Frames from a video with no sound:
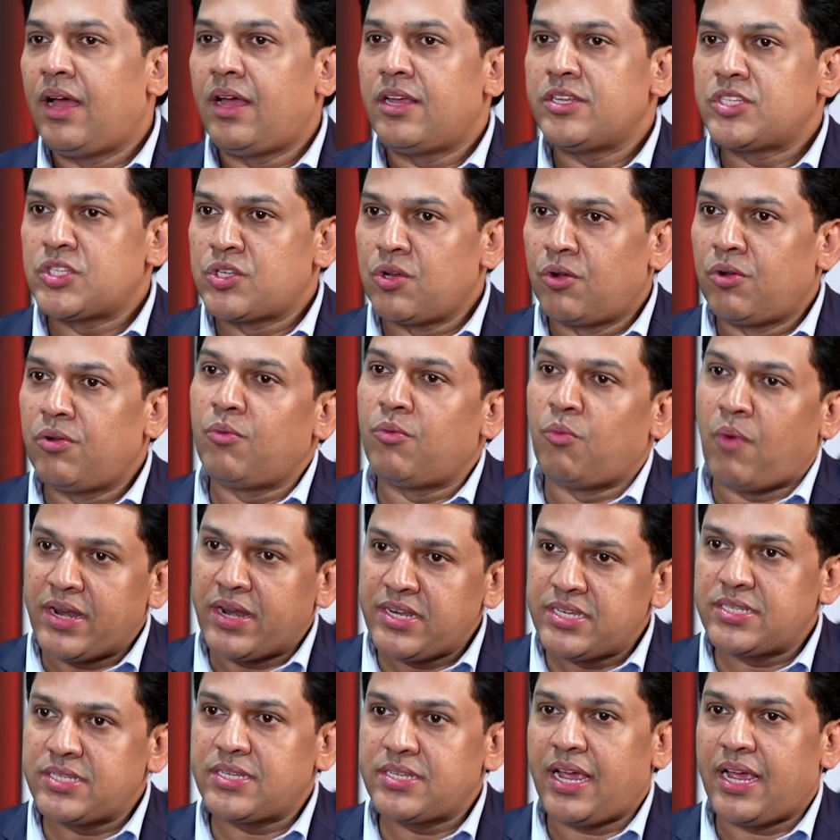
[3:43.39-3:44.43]
So
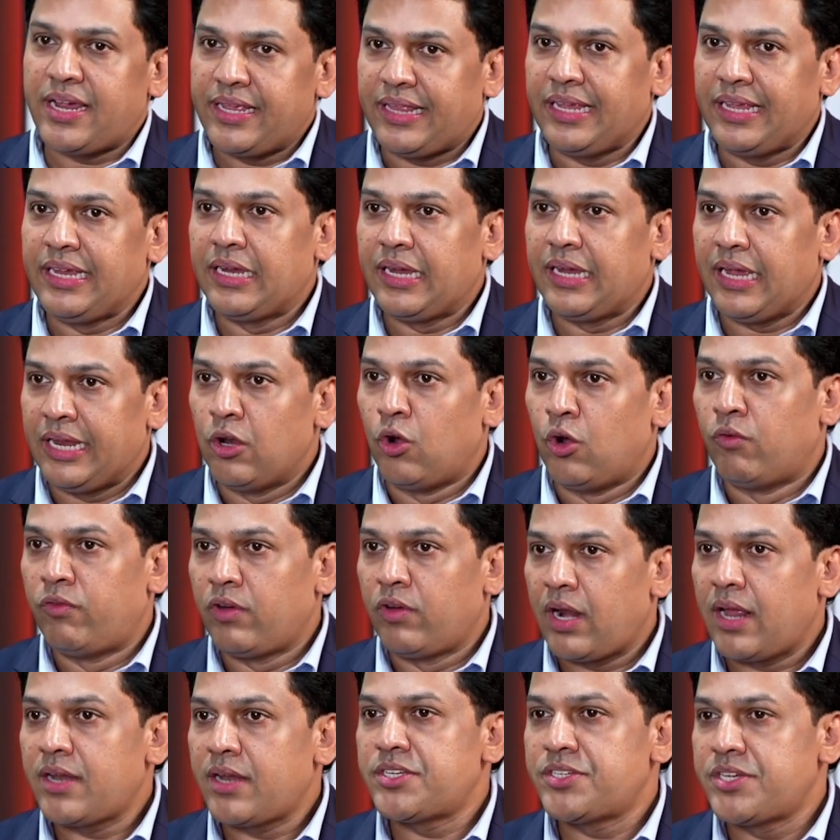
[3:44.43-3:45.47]
once I think an
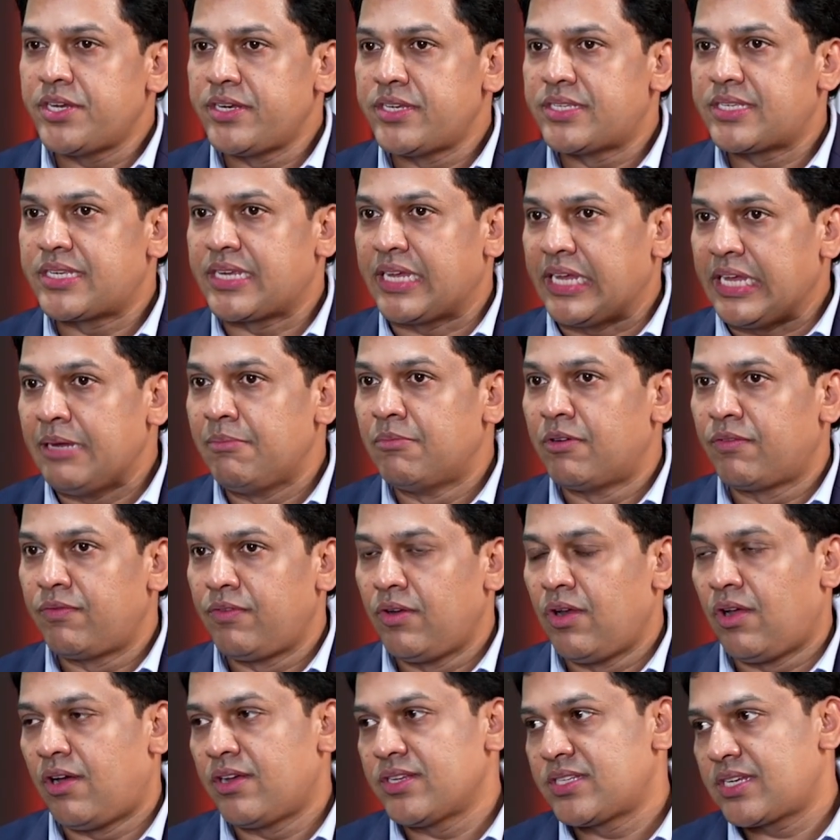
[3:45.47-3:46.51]
overarching scheme of
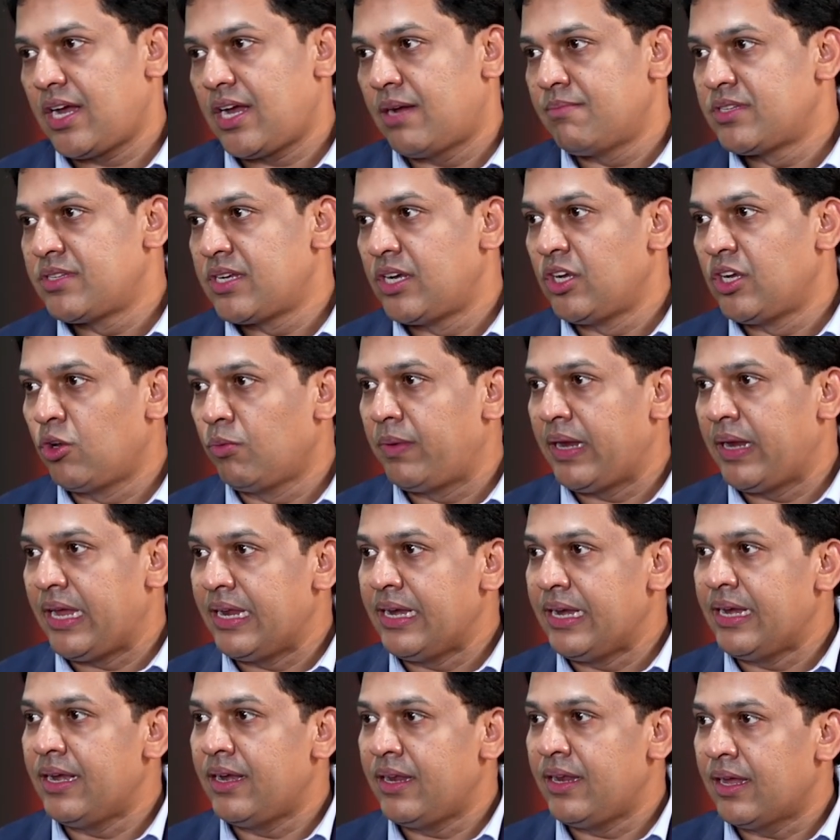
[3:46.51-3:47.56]
laws comes into play
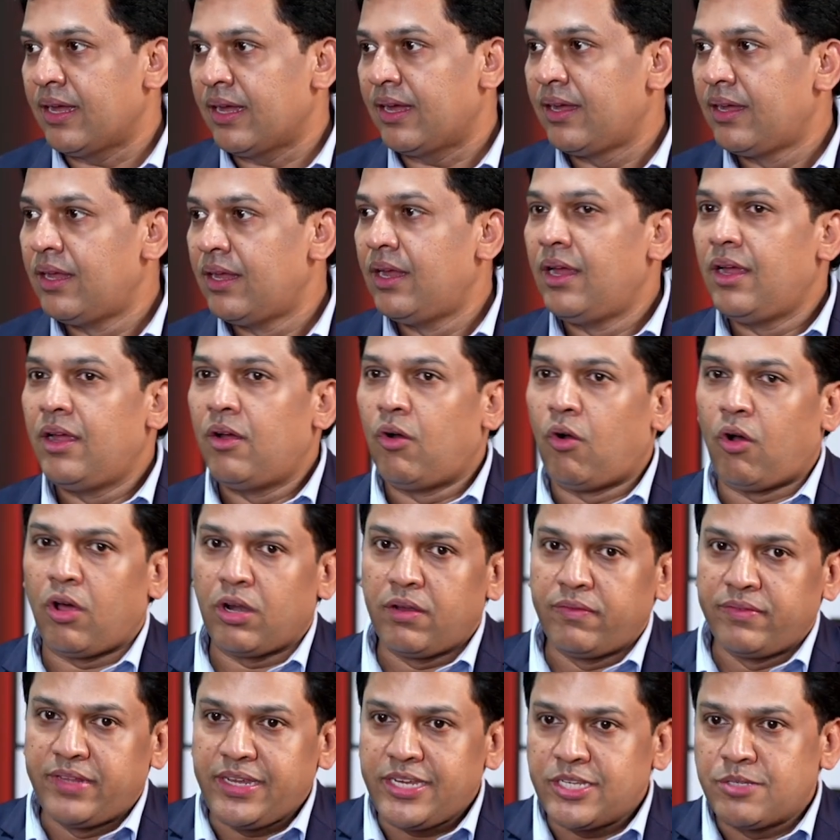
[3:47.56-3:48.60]
in India, all
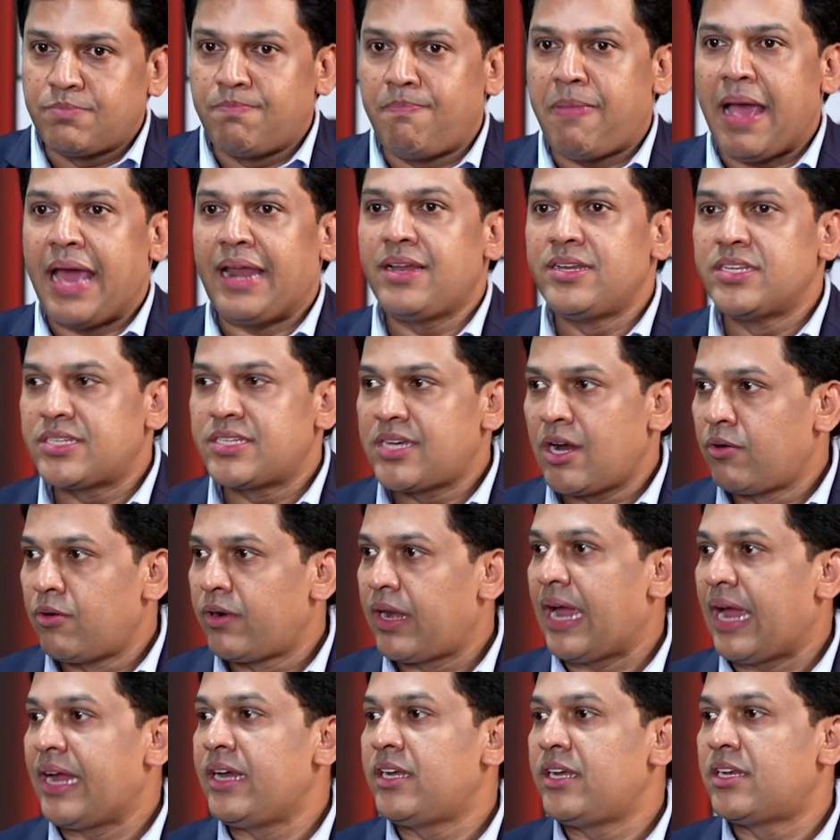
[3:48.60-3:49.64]
of these balanced out
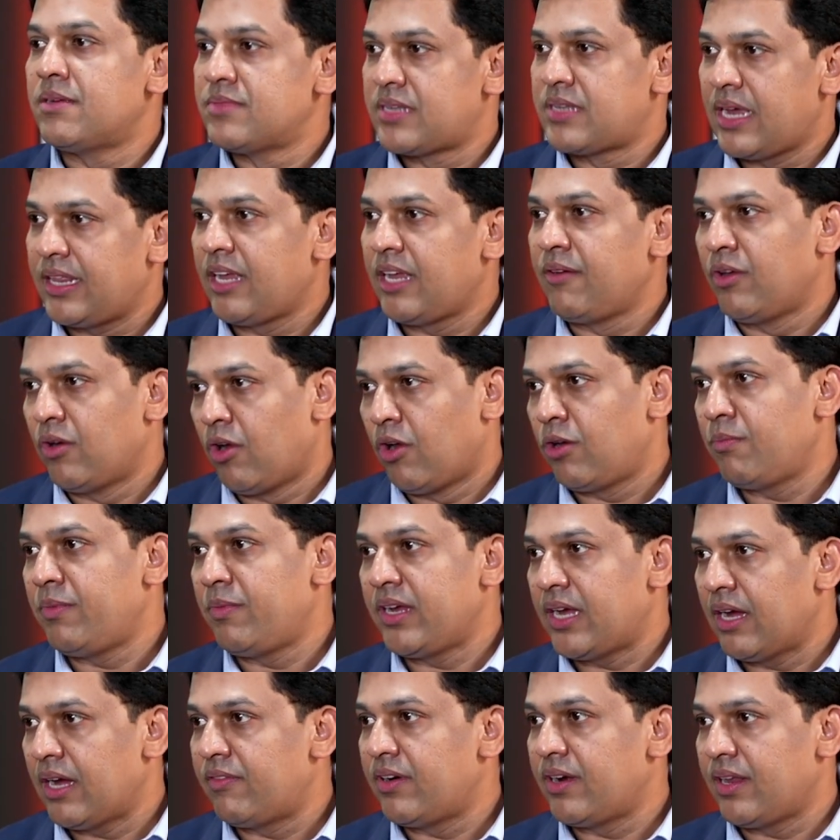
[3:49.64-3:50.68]
items, I think, will all be
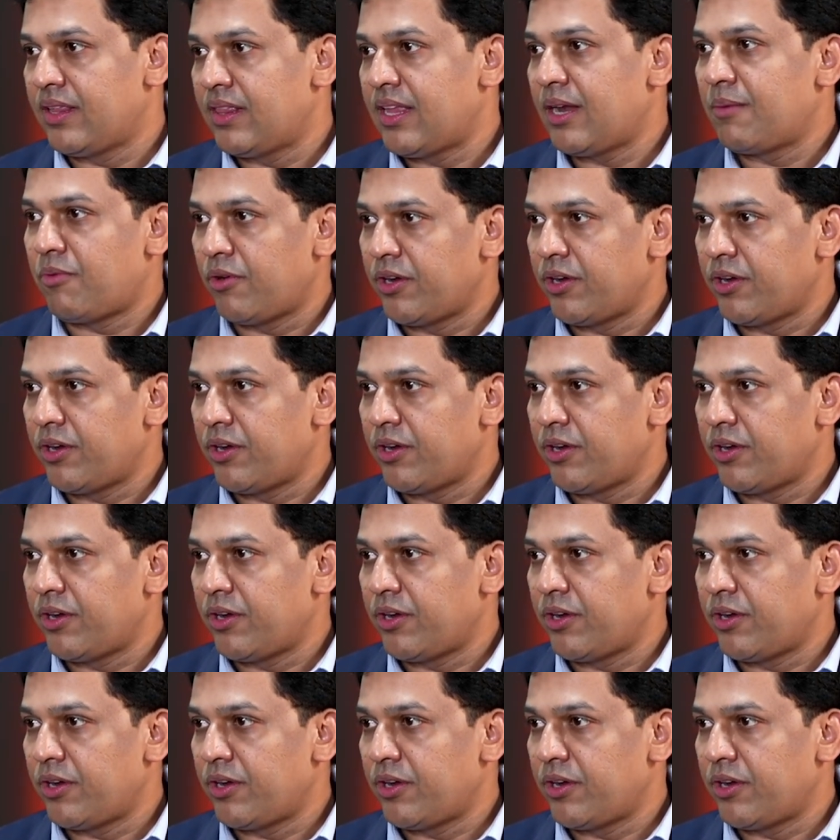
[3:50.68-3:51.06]
covered in that.